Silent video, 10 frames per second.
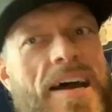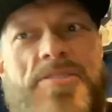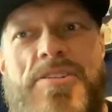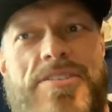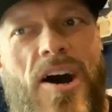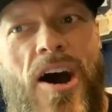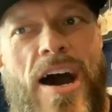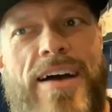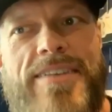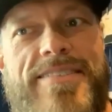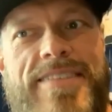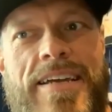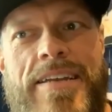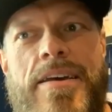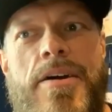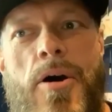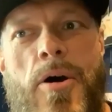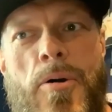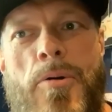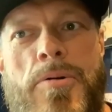not as good as Austin,
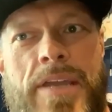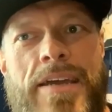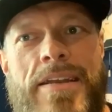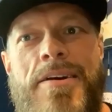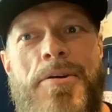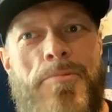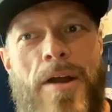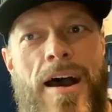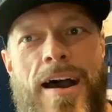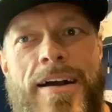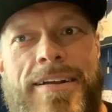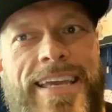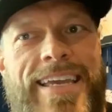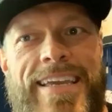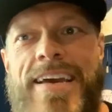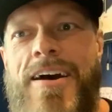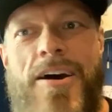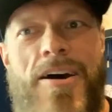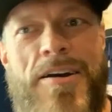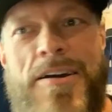Hogan, Rocky,
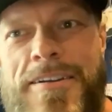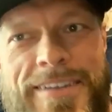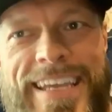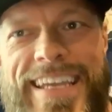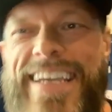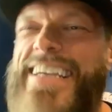Hardy.